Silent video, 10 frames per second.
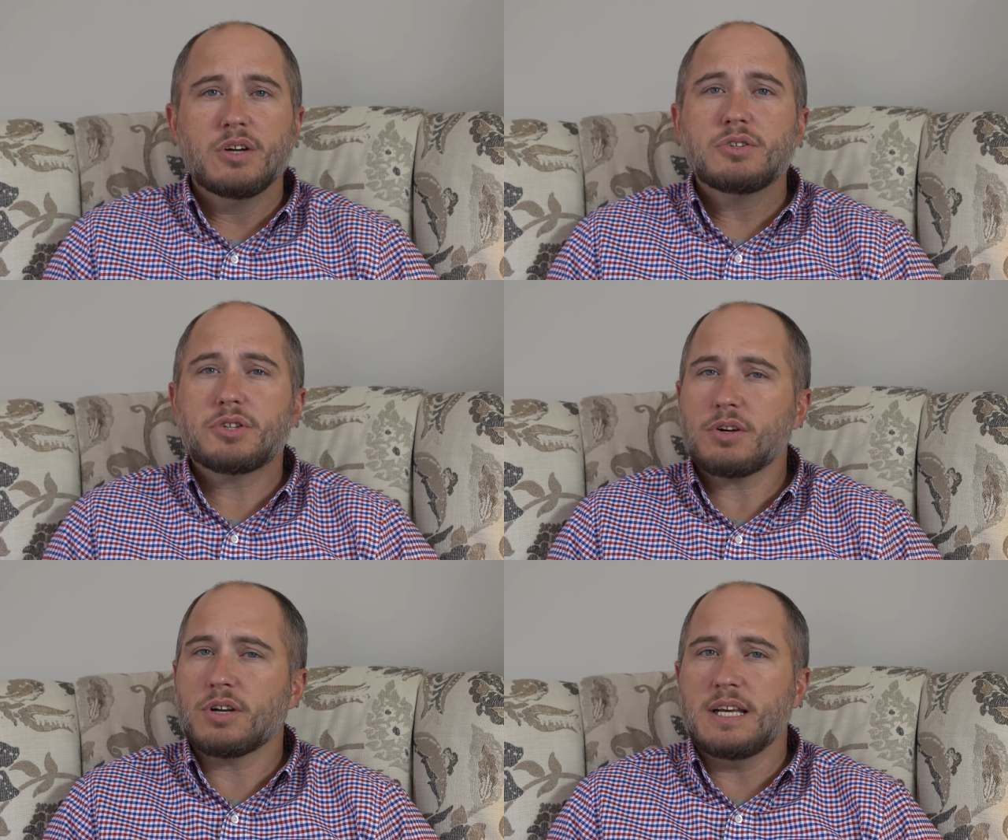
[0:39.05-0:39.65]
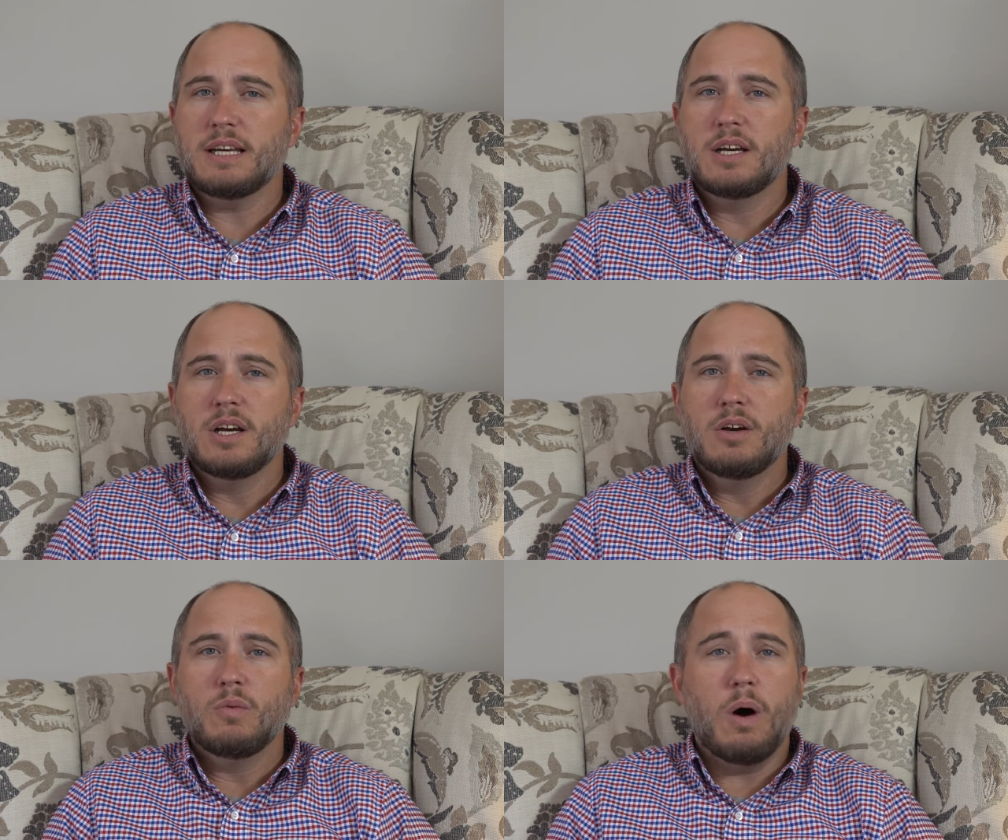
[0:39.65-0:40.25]
Surely,
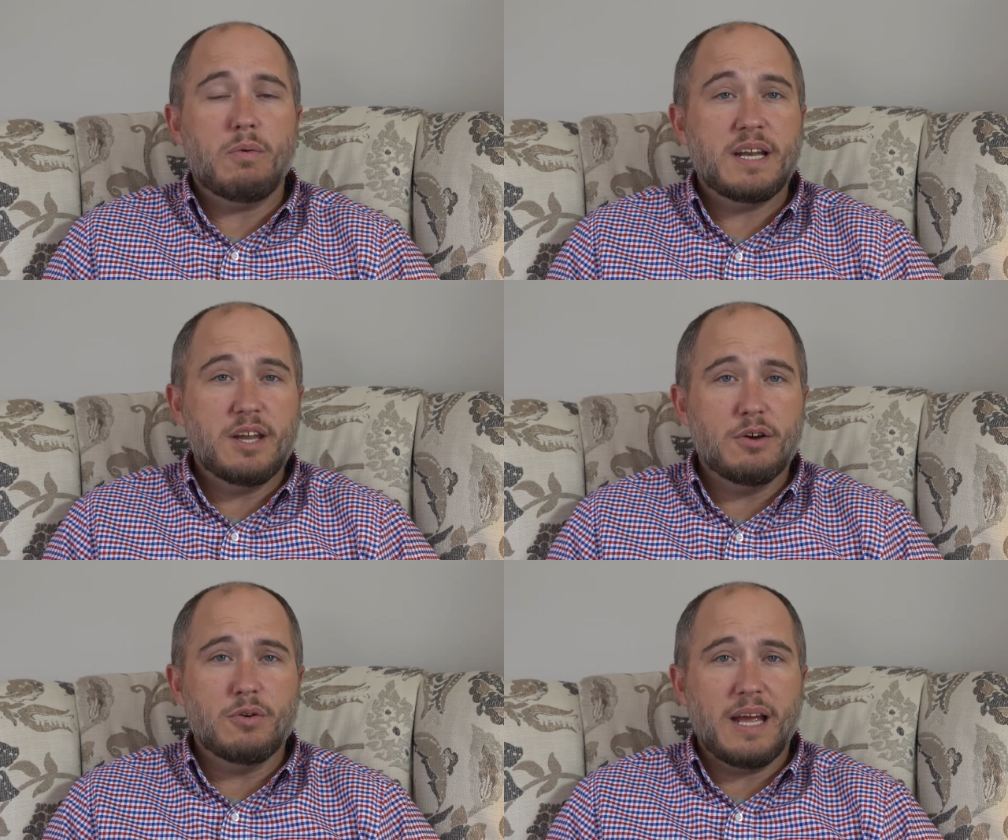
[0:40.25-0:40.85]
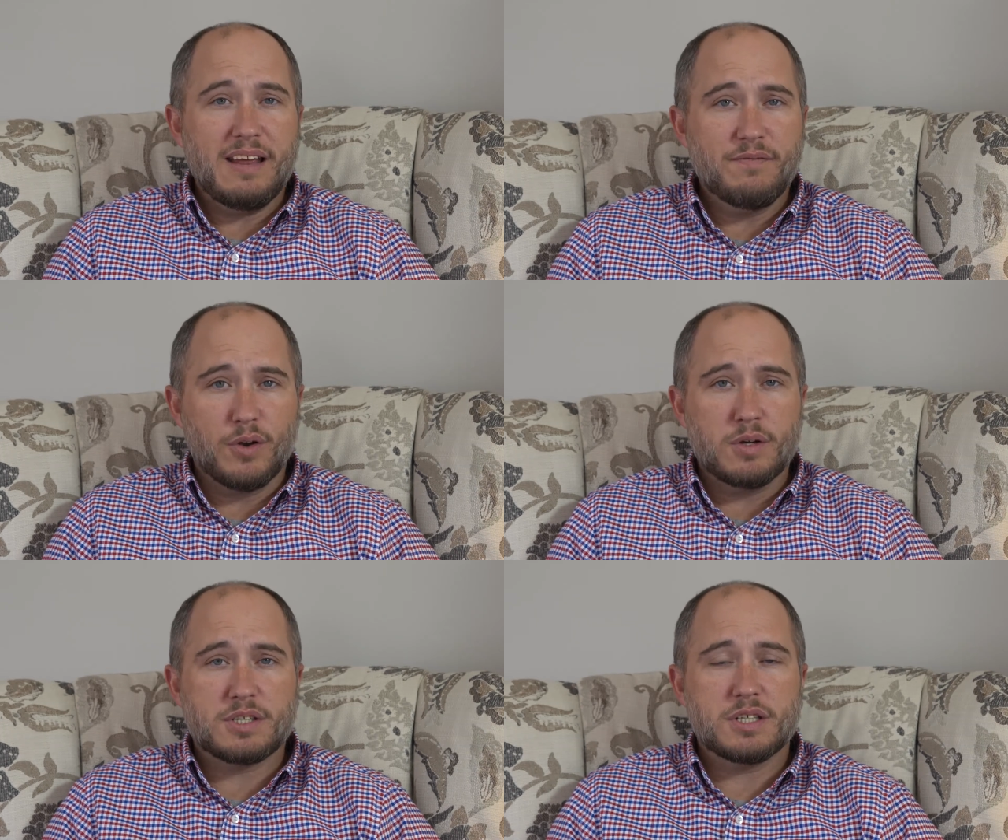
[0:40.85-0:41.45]
what we do
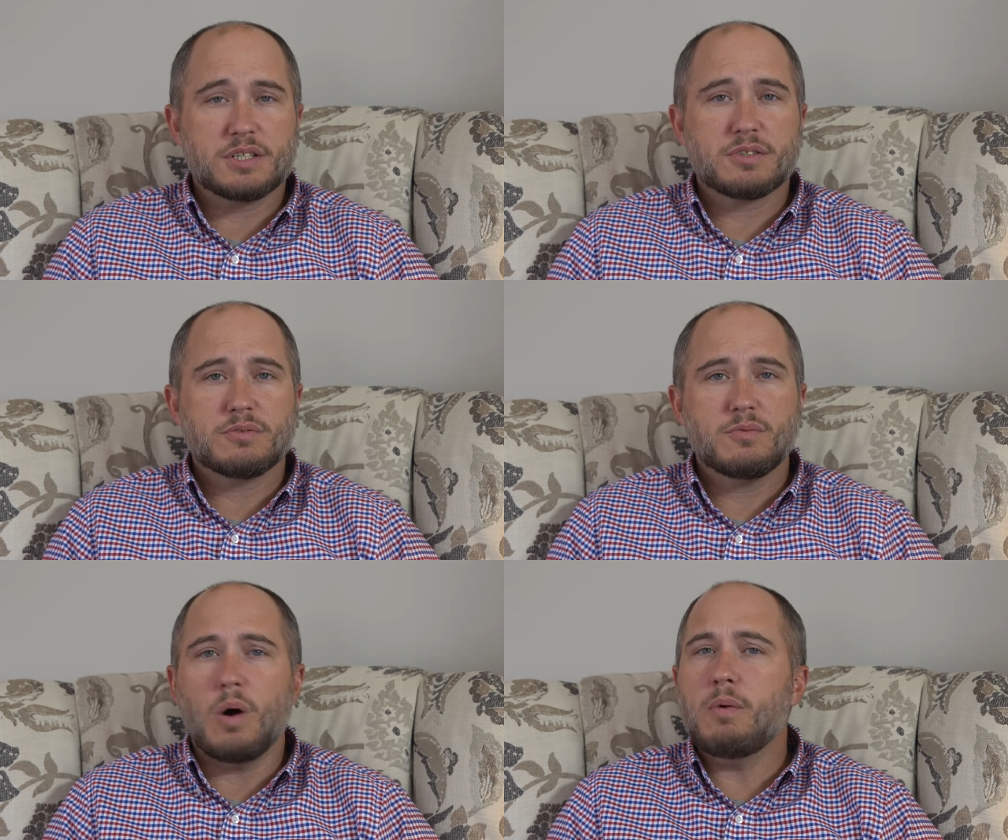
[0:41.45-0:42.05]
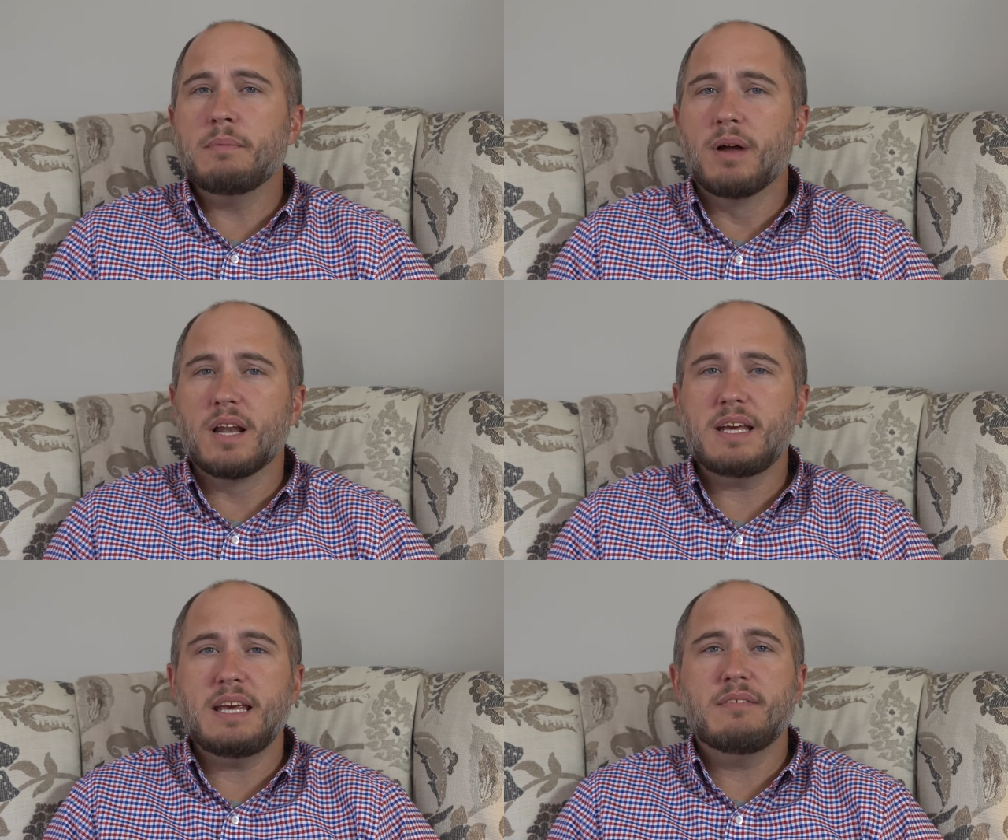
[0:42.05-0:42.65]
influences what we
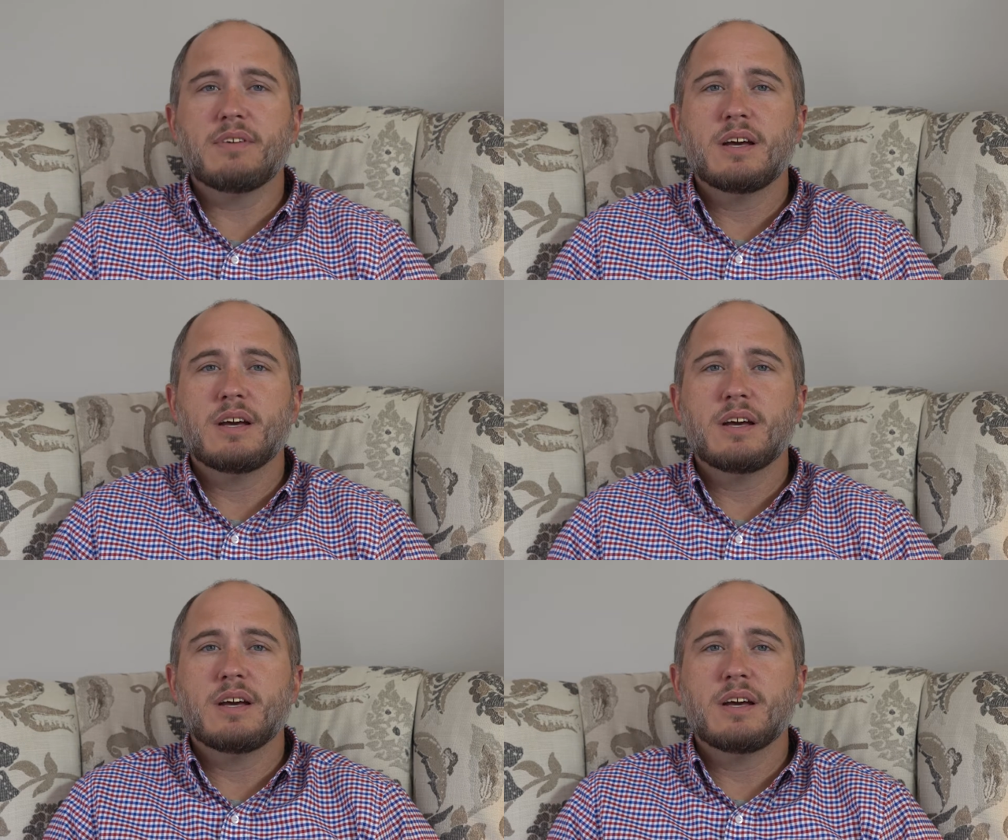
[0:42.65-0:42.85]
believe,